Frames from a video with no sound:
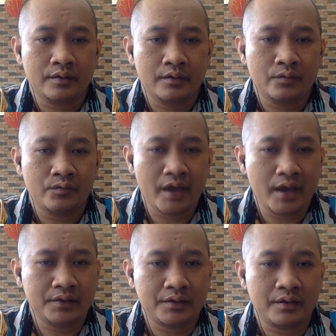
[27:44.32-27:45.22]
we
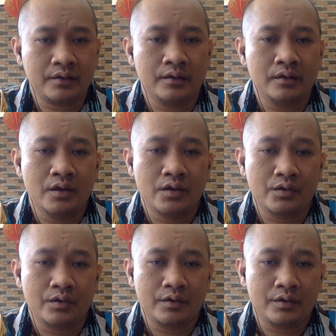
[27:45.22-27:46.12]
had the
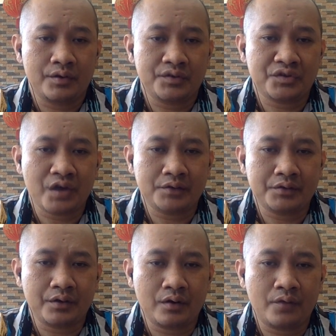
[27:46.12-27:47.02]

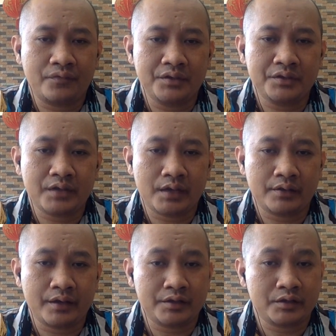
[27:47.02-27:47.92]
restructure of this debt
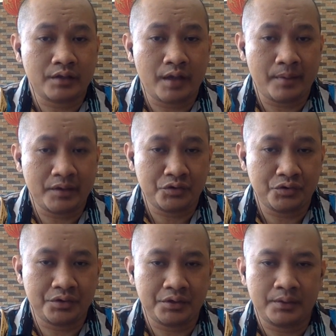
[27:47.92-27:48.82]
as a
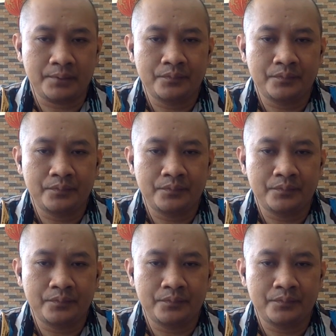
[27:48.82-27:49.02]
maturity,